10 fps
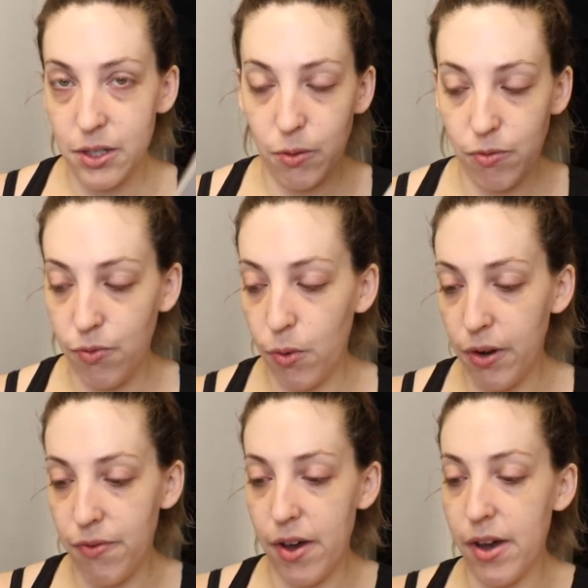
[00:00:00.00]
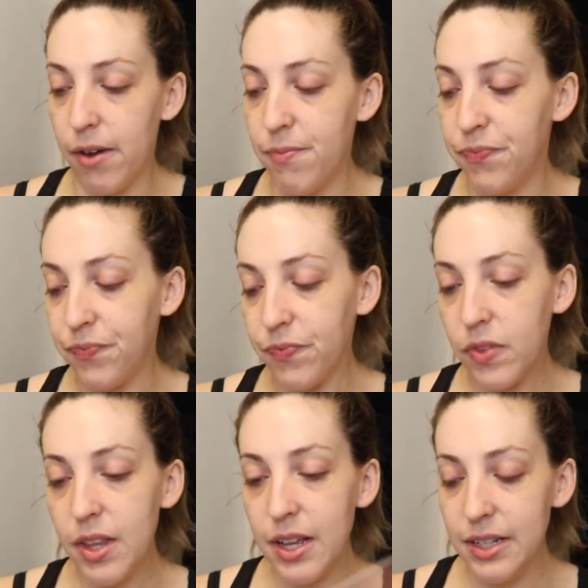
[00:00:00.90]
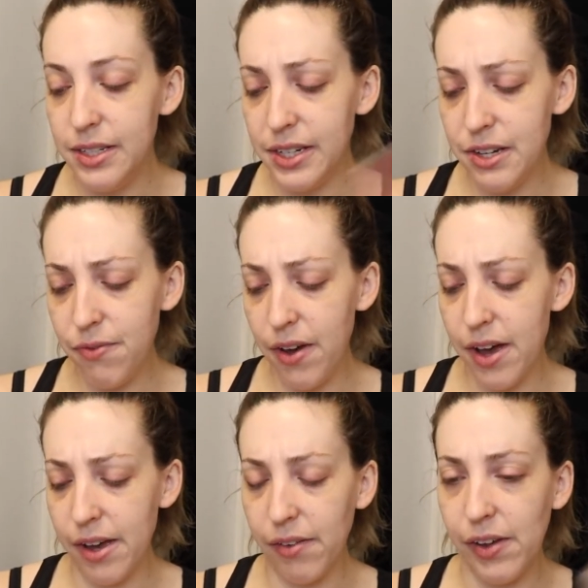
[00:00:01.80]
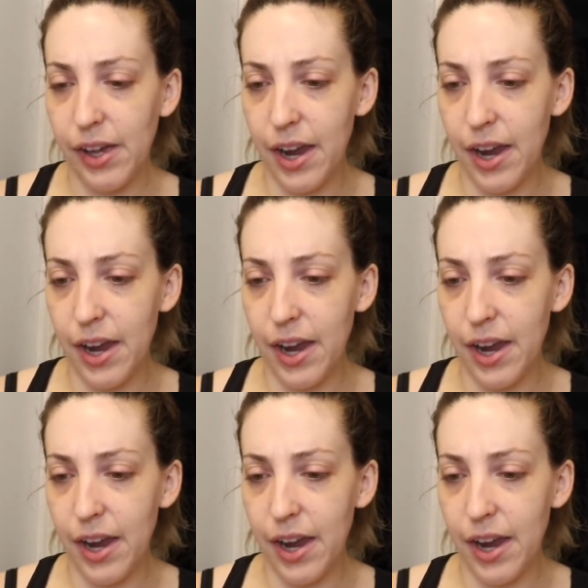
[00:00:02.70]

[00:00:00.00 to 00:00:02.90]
So 45, 65,